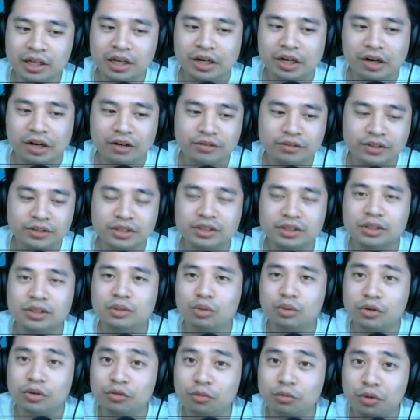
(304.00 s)
obviously
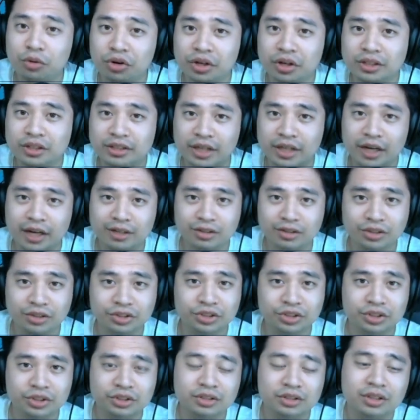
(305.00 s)
with more attack you
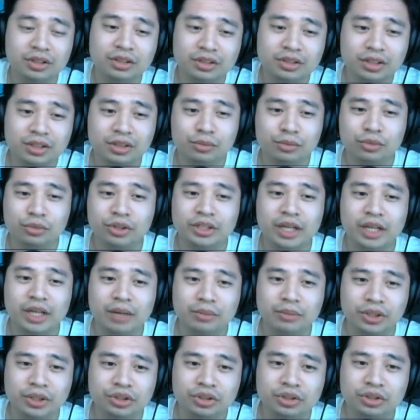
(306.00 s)
just deal more
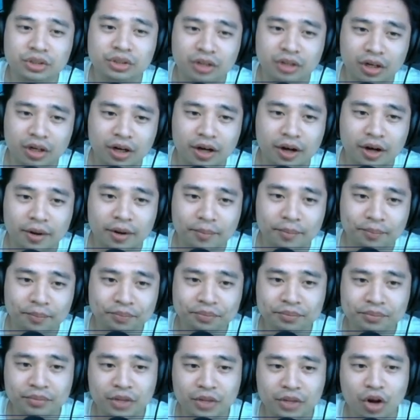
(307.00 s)
damage
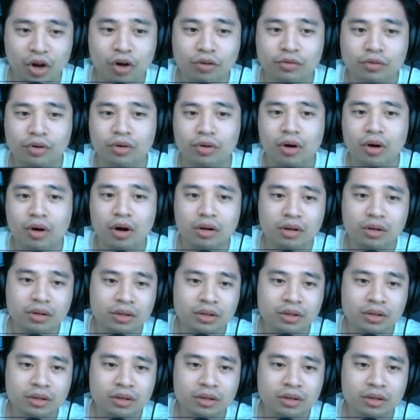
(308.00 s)
overall.